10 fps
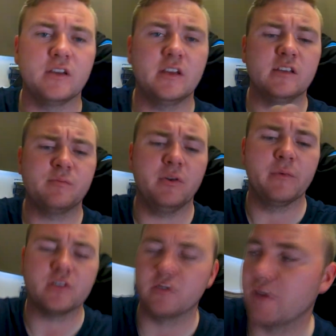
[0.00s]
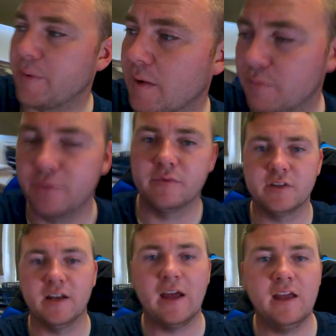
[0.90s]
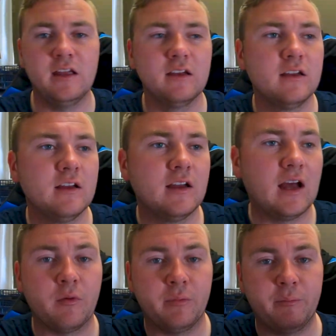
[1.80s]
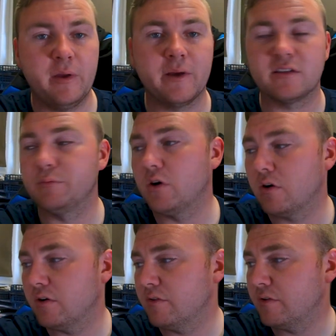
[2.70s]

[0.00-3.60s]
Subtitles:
yeah, it's pretty much going to wrap up today. I'll be back tomorrow.